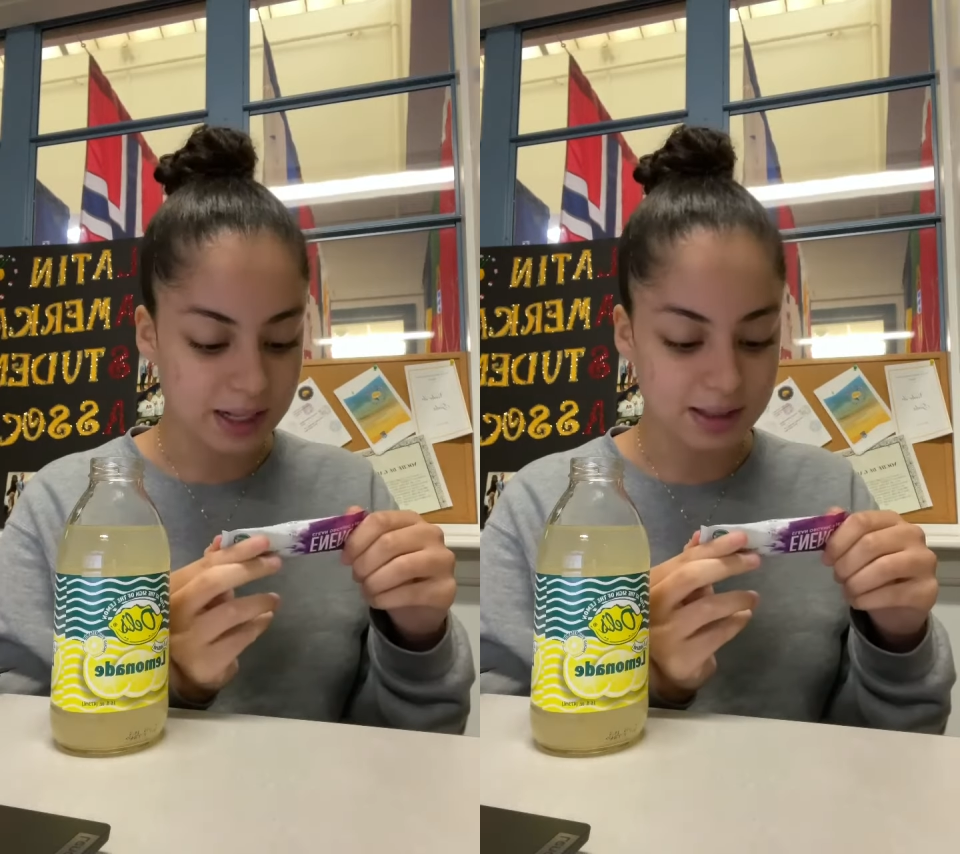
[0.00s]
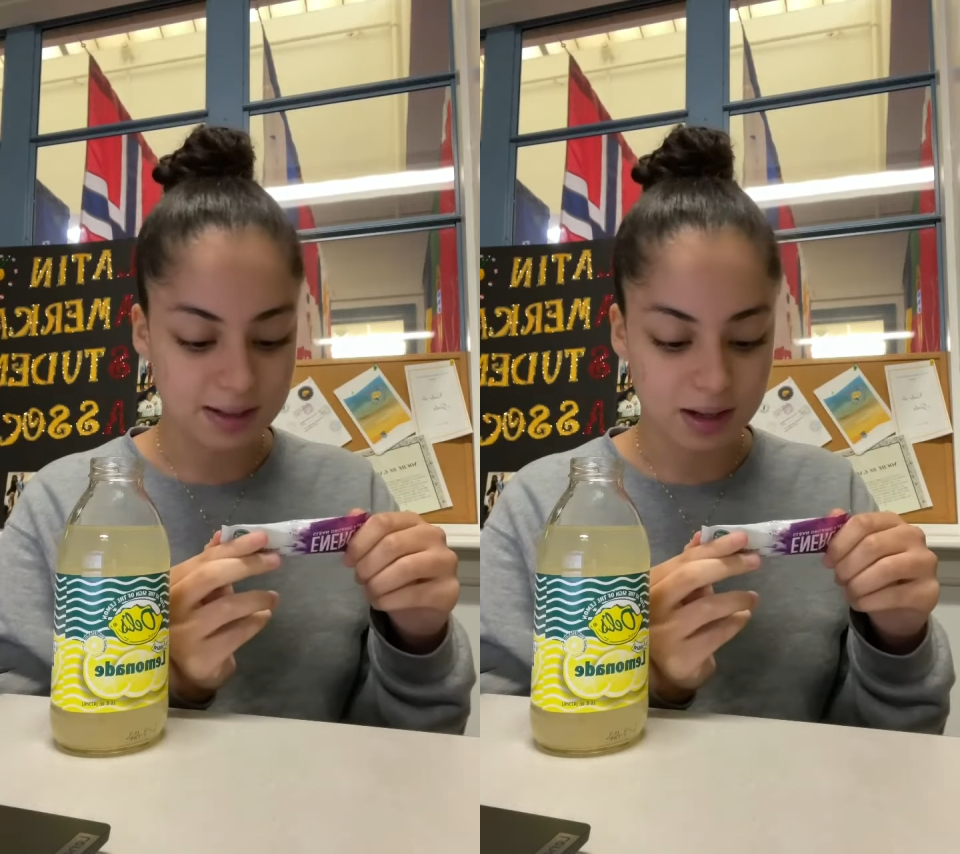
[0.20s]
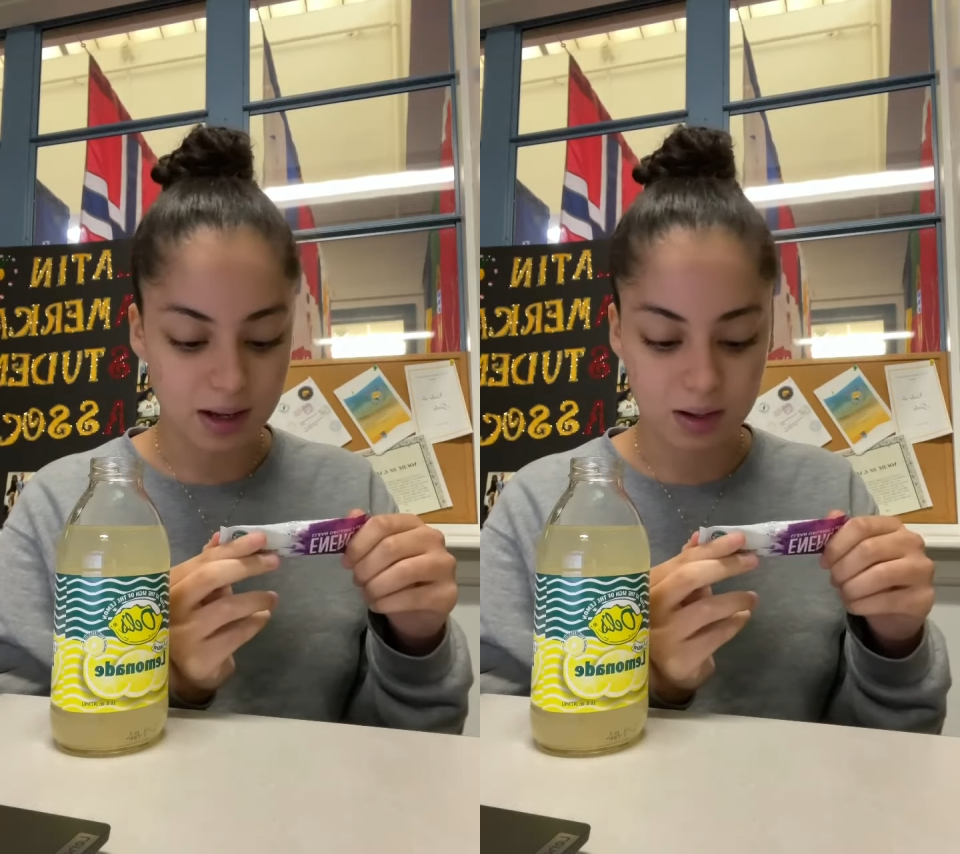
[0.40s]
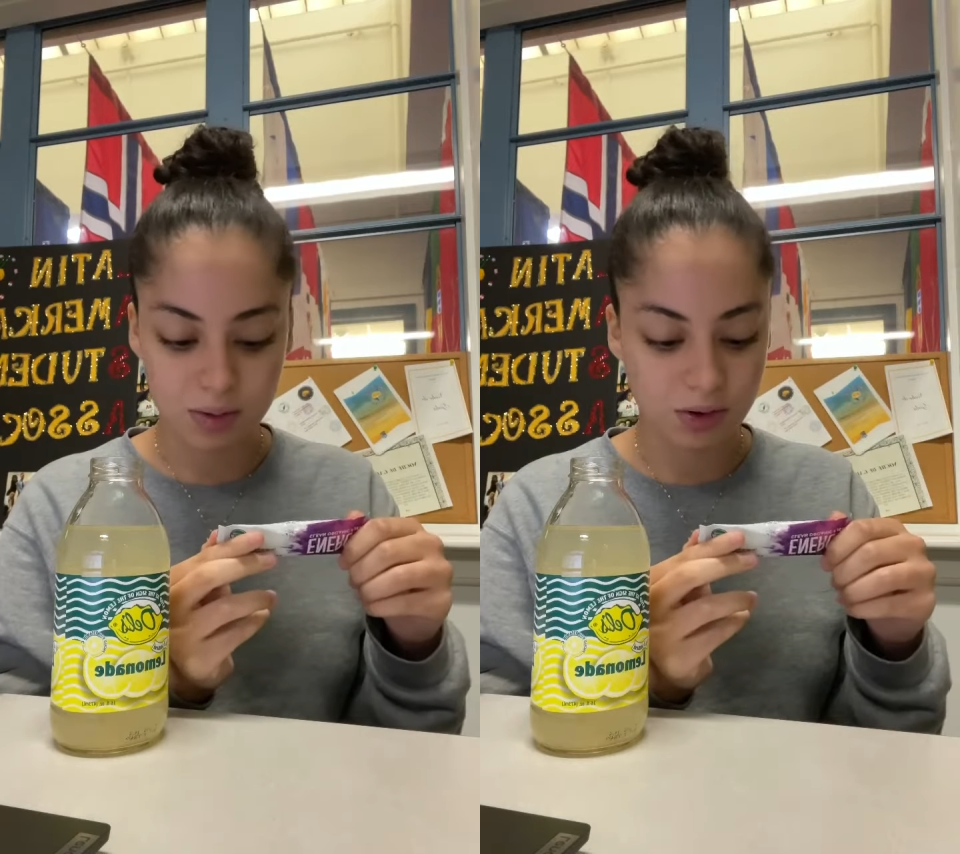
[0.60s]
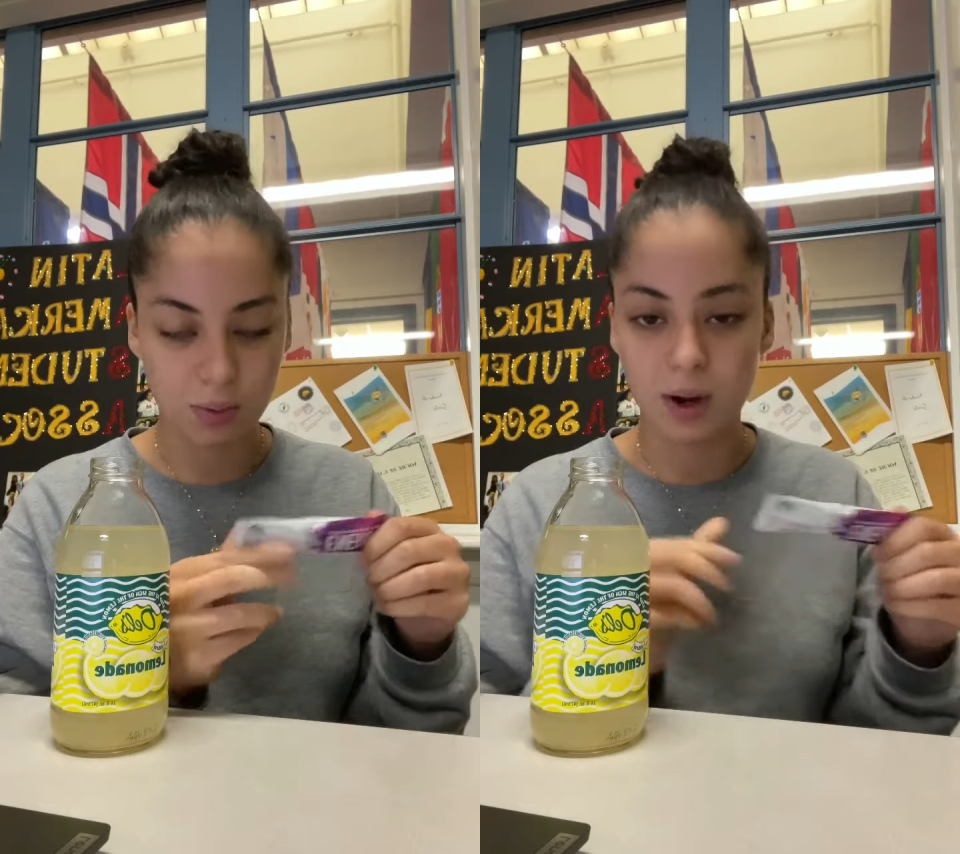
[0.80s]
this on
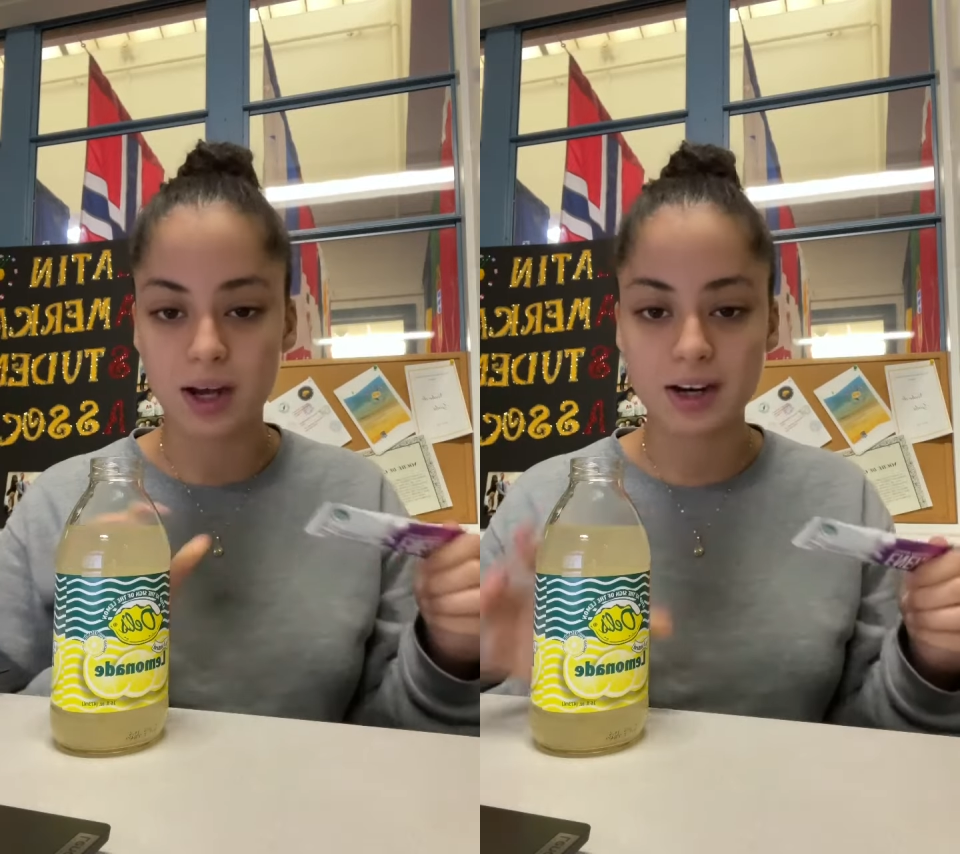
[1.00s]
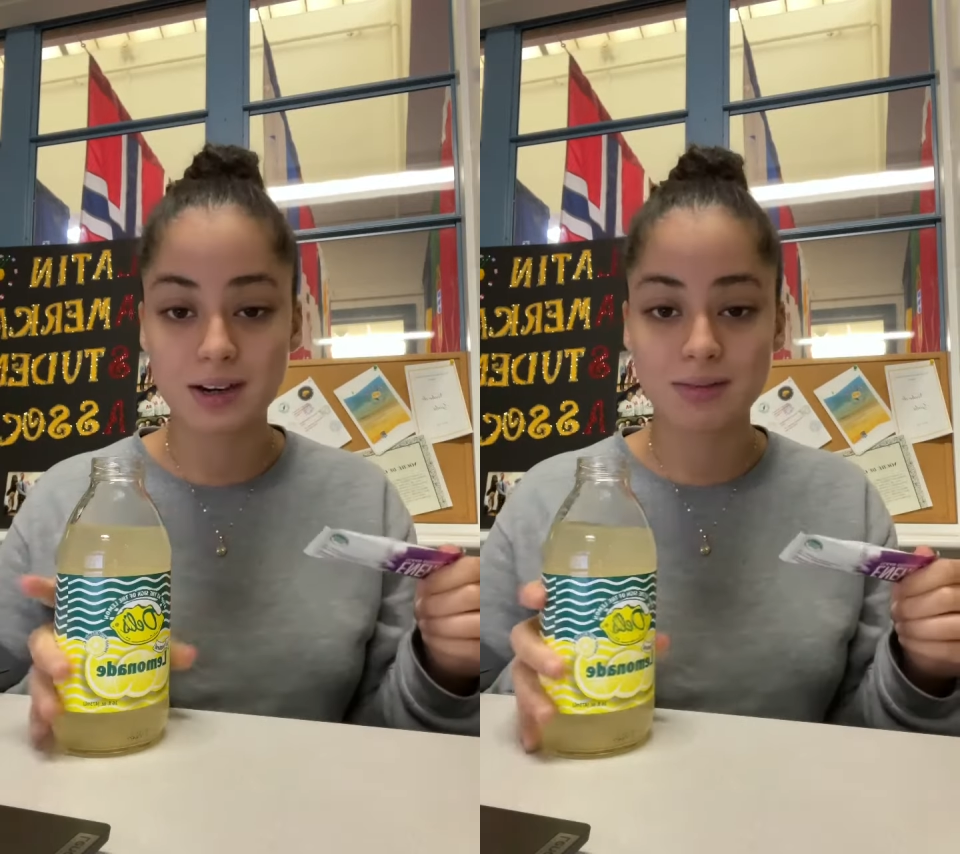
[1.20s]
your water.